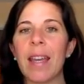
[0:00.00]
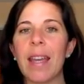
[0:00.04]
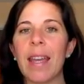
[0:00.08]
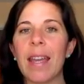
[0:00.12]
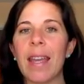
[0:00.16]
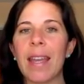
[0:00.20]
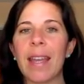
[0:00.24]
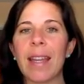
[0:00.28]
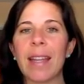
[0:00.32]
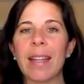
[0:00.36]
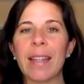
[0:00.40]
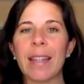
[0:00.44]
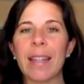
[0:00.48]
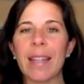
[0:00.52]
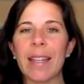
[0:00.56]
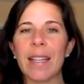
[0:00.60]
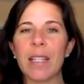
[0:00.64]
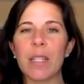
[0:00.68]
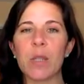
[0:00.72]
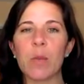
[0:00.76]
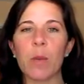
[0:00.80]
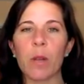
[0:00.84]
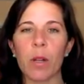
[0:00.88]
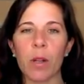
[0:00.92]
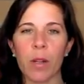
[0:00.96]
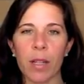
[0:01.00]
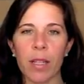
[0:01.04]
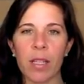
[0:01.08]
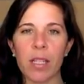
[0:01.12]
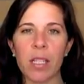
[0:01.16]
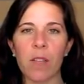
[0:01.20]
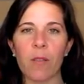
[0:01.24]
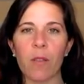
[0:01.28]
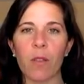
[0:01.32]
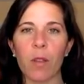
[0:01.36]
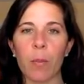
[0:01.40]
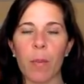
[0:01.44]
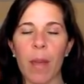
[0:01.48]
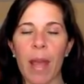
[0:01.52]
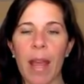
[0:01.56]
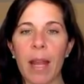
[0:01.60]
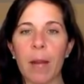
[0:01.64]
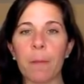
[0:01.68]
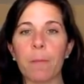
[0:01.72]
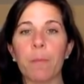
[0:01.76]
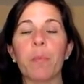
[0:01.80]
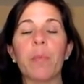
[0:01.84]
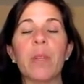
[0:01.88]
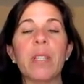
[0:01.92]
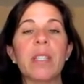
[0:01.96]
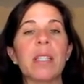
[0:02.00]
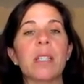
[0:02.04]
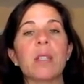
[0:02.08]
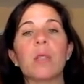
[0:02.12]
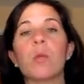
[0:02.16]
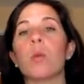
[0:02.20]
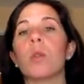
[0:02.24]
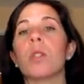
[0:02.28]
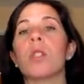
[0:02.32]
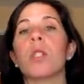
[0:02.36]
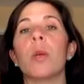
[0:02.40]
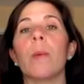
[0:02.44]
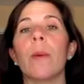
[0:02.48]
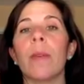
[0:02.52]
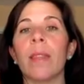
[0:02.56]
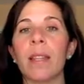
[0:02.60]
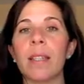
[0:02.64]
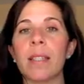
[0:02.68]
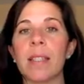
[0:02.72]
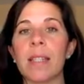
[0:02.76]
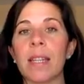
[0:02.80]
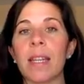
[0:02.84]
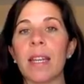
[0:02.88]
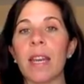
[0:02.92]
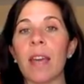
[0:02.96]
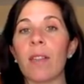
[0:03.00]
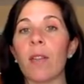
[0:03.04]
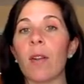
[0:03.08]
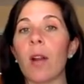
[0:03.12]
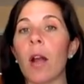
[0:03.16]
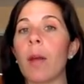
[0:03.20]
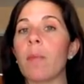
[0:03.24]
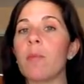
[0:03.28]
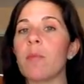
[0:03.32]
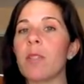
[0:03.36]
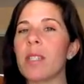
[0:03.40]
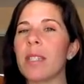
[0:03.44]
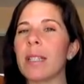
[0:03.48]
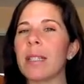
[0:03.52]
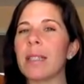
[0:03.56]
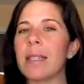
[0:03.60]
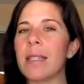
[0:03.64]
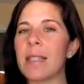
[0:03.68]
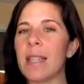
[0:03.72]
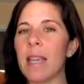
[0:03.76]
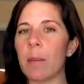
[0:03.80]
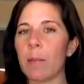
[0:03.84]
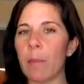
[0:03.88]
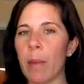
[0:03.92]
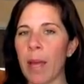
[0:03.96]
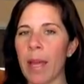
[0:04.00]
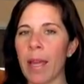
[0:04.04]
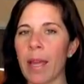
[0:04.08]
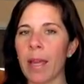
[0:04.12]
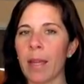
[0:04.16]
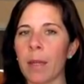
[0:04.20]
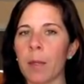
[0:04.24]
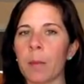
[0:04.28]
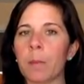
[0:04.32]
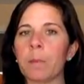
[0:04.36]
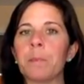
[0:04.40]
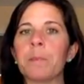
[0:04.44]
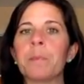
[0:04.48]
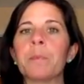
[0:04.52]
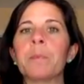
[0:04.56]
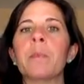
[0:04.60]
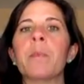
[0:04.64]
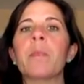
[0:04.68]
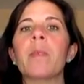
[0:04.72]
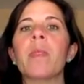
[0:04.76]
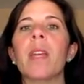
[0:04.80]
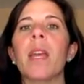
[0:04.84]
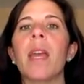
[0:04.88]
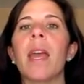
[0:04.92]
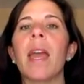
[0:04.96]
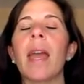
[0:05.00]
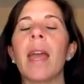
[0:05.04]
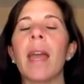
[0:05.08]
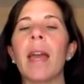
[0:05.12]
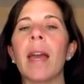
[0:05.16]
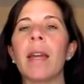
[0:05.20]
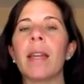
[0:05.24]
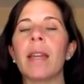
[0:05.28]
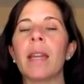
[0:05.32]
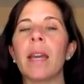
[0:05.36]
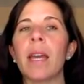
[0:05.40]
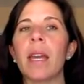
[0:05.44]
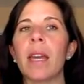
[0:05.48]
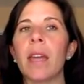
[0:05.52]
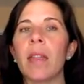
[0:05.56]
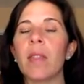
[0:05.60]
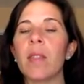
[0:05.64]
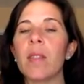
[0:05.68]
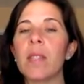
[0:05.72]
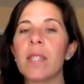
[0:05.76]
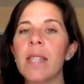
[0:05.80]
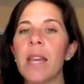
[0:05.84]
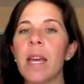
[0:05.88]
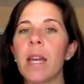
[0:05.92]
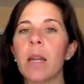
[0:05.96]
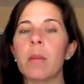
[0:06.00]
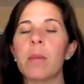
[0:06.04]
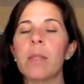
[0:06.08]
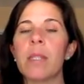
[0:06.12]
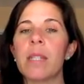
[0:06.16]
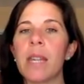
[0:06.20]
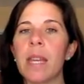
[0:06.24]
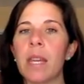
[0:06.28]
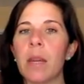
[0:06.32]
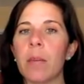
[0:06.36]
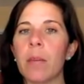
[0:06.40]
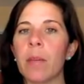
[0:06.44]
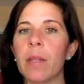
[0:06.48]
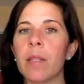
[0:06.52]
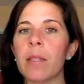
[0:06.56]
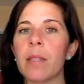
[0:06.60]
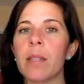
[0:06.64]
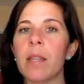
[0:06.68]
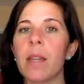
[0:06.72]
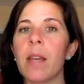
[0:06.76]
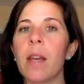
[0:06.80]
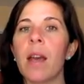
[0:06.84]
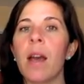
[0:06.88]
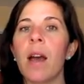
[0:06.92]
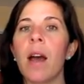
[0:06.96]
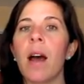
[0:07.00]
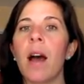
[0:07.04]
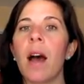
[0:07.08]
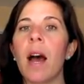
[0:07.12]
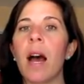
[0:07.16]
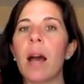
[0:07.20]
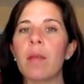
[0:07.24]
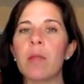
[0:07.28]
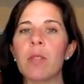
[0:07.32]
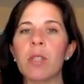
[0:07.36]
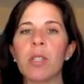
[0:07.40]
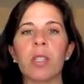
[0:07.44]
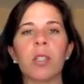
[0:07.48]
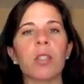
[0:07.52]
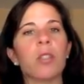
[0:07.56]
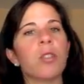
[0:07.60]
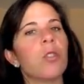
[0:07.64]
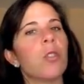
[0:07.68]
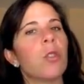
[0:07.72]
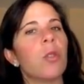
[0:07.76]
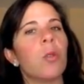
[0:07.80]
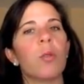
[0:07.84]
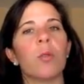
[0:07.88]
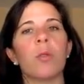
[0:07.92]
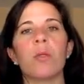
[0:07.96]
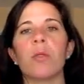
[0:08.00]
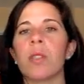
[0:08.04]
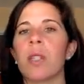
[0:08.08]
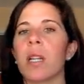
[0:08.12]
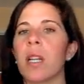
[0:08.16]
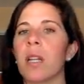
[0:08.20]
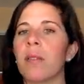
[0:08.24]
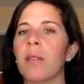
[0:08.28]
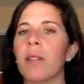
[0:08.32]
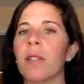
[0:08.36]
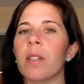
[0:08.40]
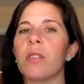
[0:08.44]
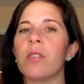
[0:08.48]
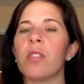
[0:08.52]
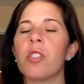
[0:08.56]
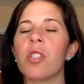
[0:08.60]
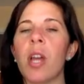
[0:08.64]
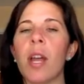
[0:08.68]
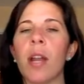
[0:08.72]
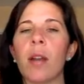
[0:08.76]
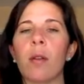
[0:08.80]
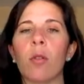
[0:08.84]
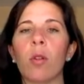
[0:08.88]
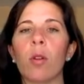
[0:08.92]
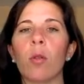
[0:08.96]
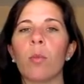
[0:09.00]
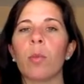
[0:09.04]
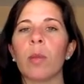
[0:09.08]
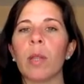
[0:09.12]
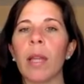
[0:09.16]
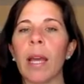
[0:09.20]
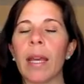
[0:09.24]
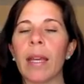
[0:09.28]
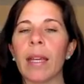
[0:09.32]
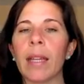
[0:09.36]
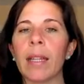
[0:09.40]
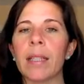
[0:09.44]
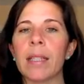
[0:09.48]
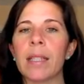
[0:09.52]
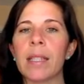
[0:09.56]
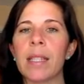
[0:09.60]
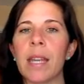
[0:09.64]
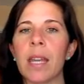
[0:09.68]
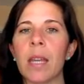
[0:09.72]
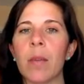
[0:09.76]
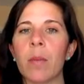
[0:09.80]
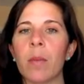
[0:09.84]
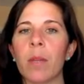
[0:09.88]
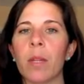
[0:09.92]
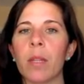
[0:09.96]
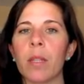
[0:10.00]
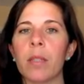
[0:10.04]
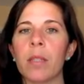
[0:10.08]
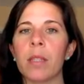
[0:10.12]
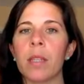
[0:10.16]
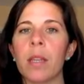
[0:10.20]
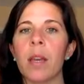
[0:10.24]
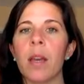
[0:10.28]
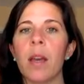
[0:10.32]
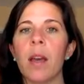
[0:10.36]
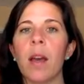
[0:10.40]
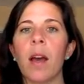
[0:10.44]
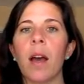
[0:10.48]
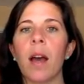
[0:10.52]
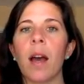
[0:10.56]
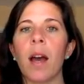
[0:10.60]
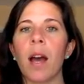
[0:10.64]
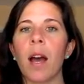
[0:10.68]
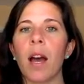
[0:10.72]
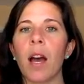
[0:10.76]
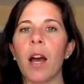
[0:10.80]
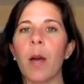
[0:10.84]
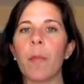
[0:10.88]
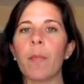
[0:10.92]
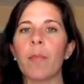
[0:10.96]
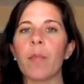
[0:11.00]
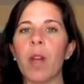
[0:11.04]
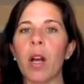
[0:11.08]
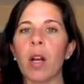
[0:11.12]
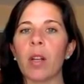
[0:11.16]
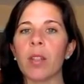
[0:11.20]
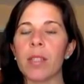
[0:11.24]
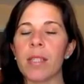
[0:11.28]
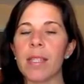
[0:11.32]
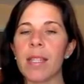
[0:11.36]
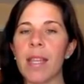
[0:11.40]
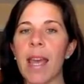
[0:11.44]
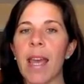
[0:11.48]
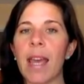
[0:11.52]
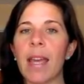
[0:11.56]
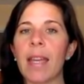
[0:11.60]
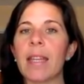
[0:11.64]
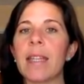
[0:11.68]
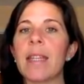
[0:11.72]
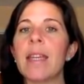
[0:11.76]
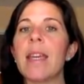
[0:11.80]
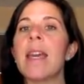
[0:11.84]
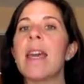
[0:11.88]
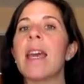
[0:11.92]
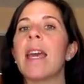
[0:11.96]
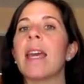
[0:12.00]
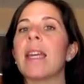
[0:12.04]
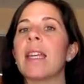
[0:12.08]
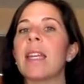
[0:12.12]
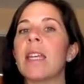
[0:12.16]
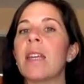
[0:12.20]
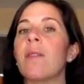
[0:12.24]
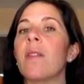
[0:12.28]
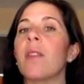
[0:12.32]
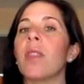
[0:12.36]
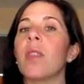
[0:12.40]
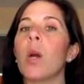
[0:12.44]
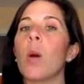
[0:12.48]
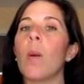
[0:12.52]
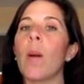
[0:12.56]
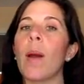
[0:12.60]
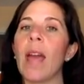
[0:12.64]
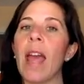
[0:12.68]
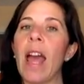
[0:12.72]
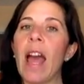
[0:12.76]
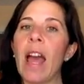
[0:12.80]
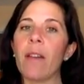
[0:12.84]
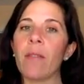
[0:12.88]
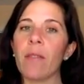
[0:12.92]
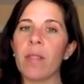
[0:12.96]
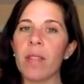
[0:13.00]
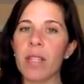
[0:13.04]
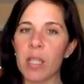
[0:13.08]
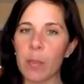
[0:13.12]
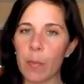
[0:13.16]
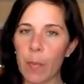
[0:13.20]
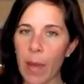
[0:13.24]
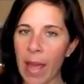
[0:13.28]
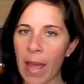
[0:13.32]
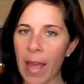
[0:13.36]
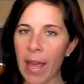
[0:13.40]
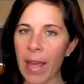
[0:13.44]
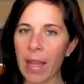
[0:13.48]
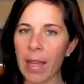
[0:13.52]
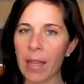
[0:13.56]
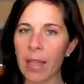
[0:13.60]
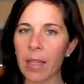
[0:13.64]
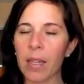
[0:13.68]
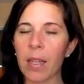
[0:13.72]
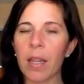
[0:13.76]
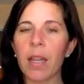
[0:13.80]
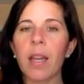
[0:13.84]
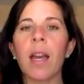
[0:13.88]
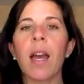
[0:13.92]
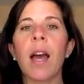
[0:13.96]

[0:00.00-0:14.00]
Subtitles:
in the experience of the pain. But since we're doing this together, I'm just going to say pain. And in the setup statement, I'm just going to use kind of a general blanket statement. I'll say, even though I have this pain,